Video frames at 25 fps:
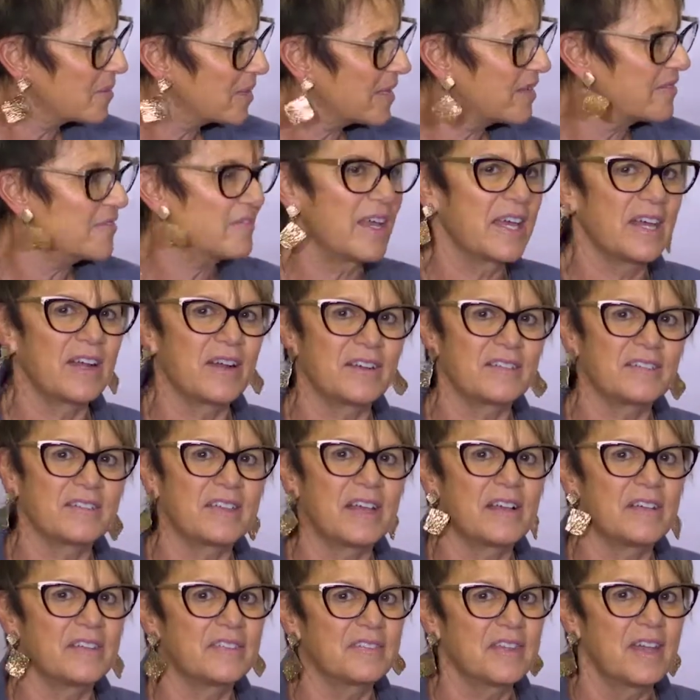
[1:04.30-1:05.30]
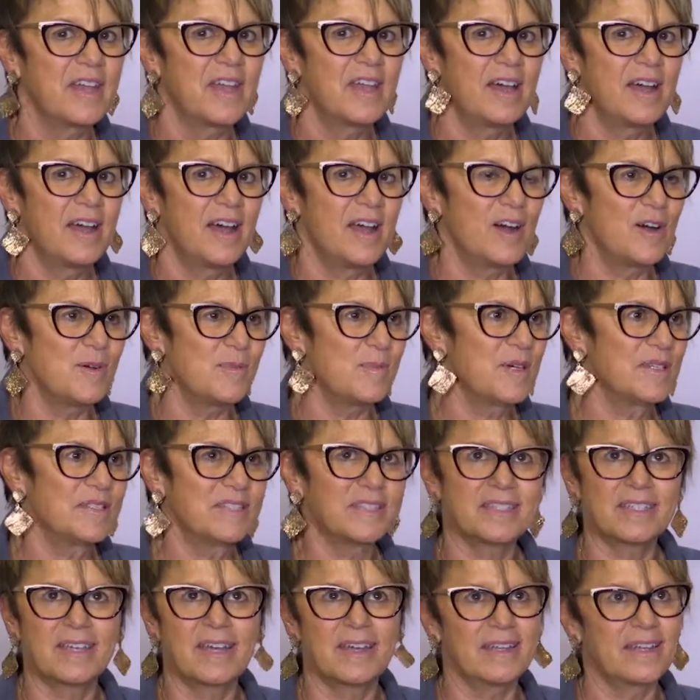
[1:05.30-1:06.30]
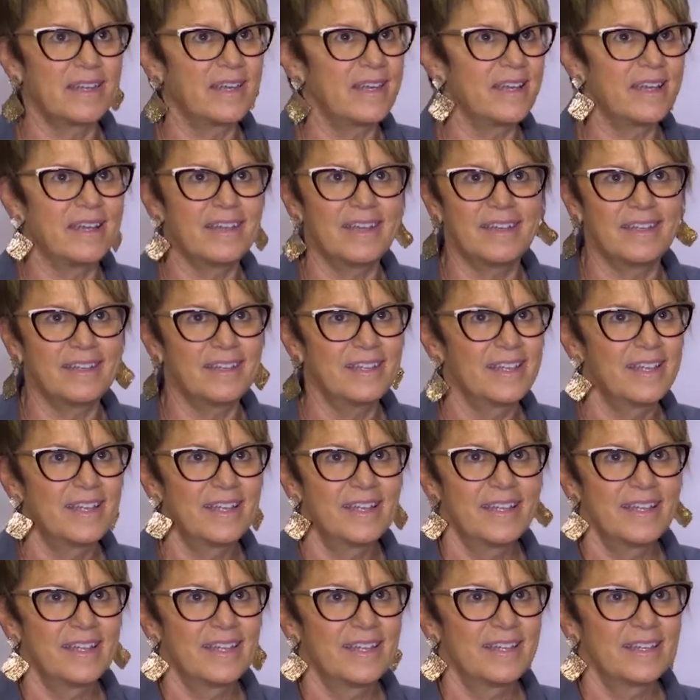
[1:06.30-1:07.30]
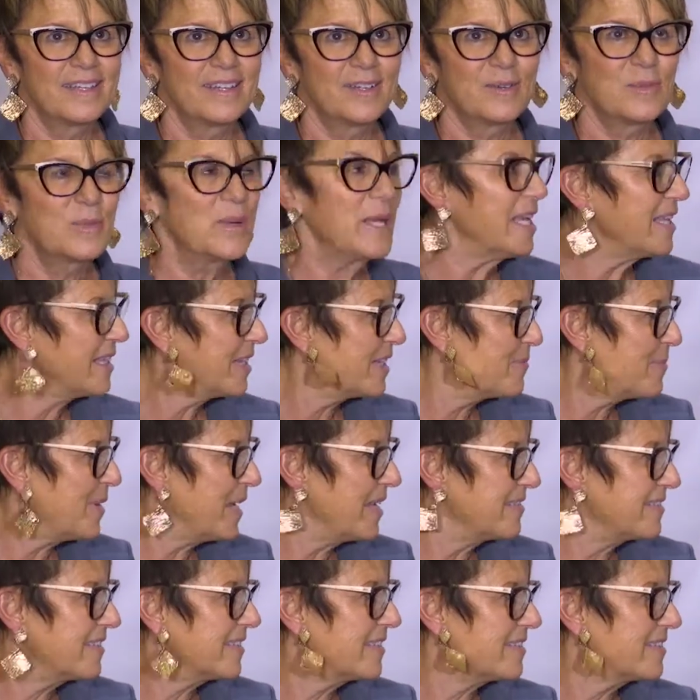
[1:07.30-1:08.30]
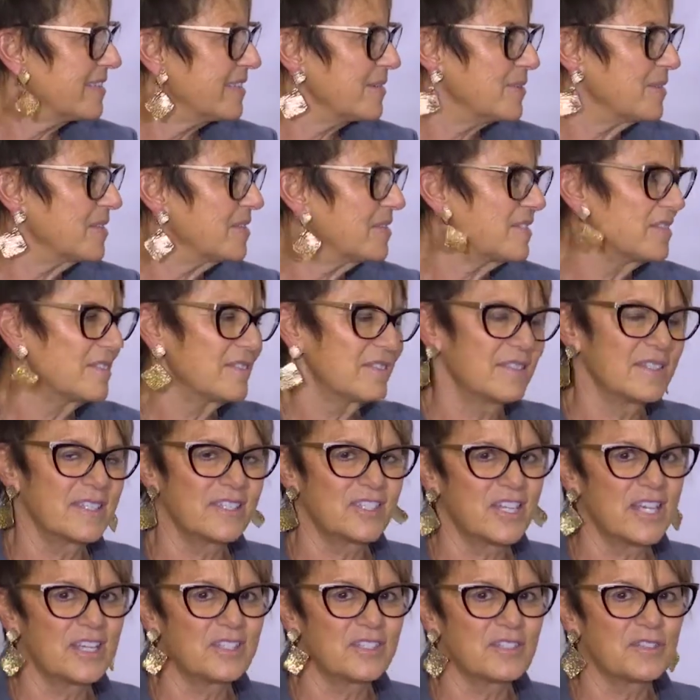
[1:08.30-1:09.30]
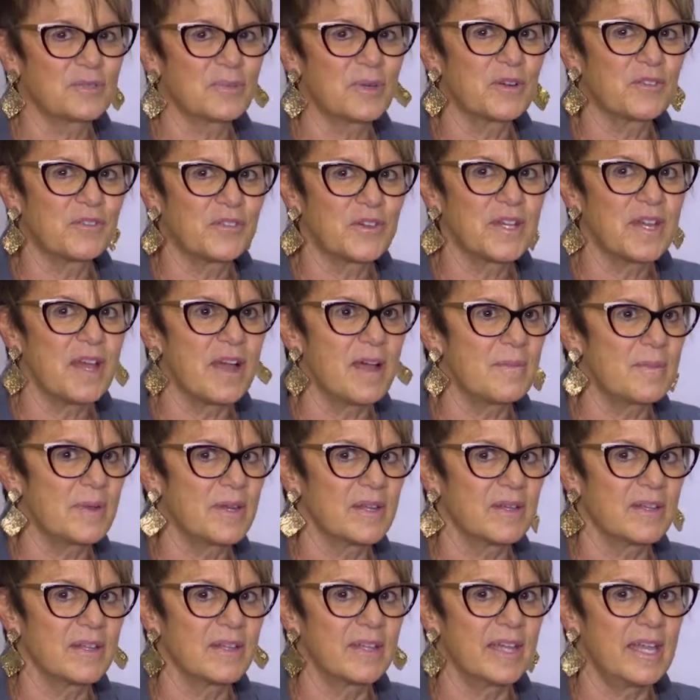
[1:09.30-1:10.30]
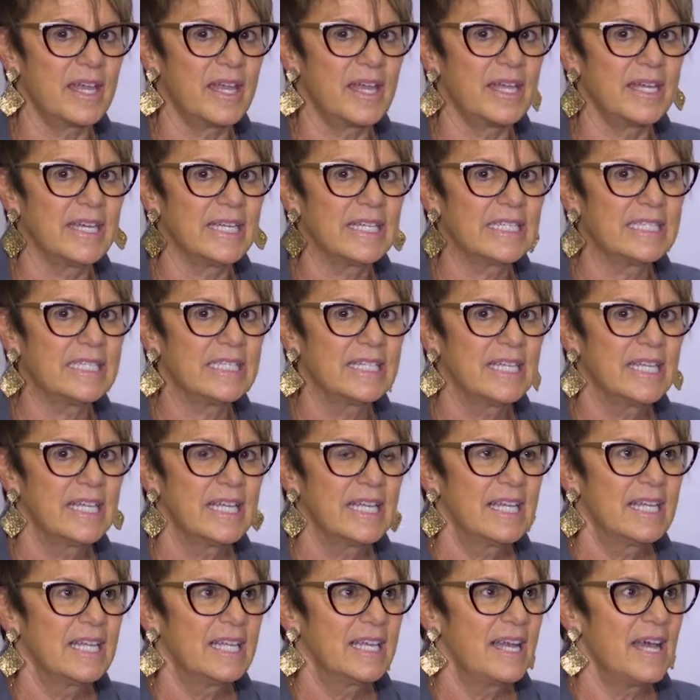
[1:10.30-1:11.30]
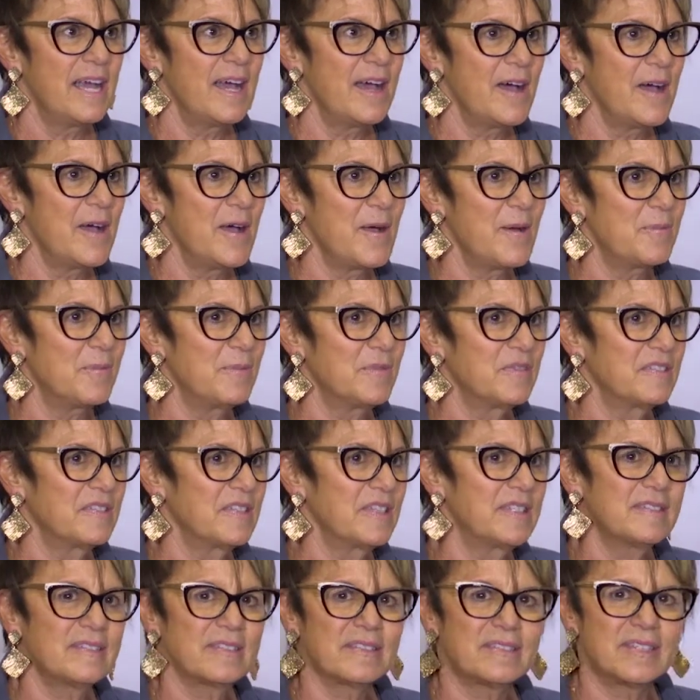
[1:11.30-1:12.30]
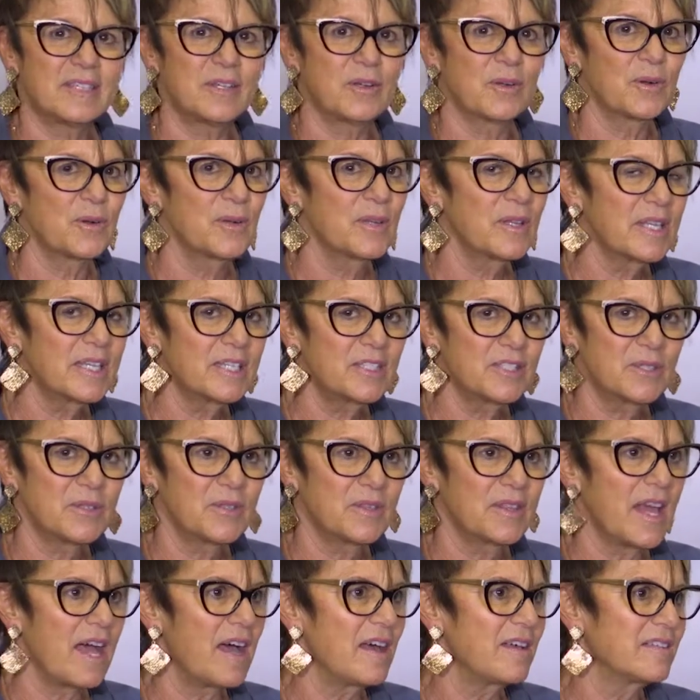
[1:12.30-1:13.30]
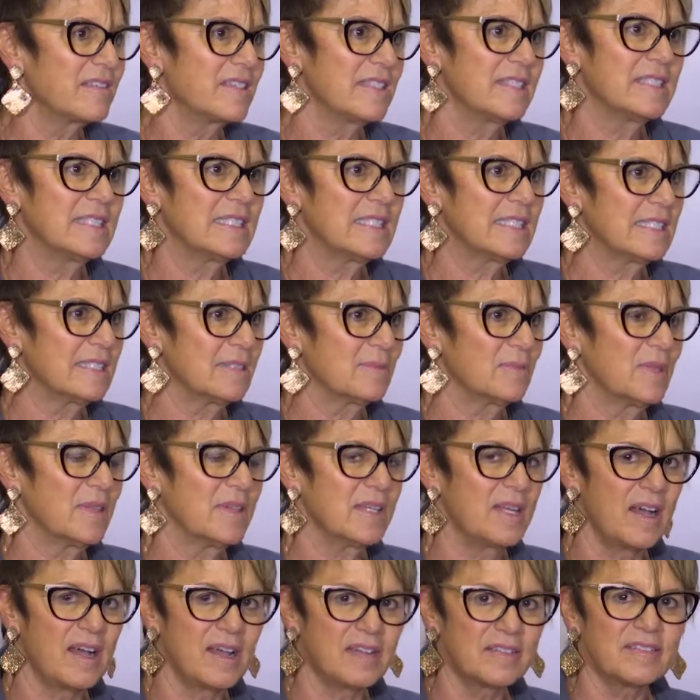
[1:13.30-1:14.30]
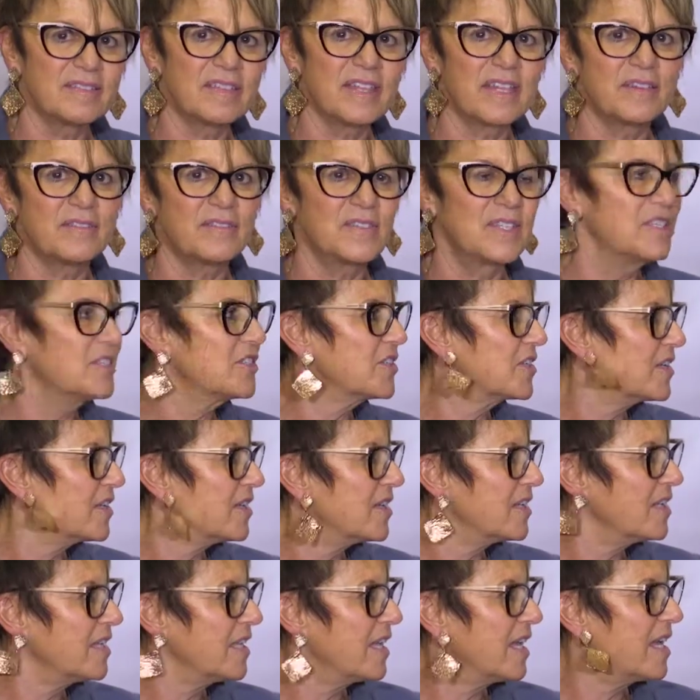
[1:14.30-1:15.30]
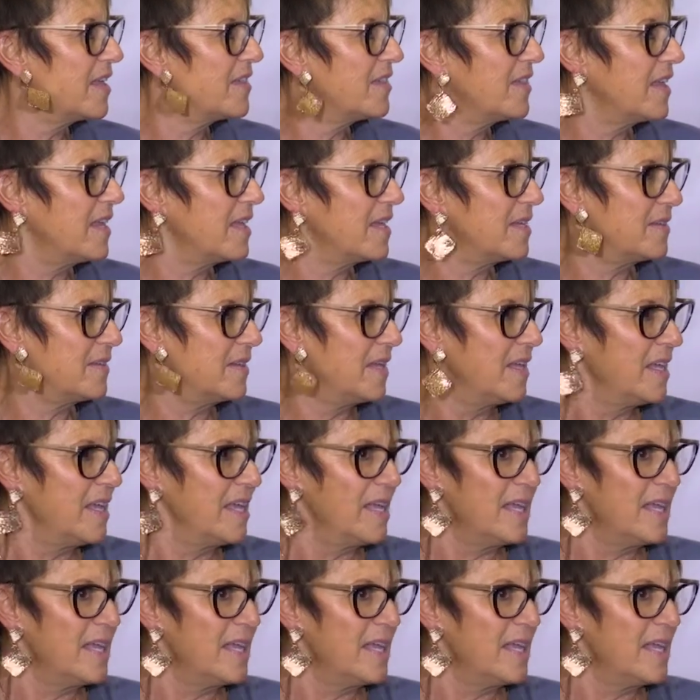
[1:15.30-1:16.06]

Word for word: reinvent ourselves almost on a weekly basis. It was, the changes were phenomenal, and um, since the early two thousands with the onset of digital and then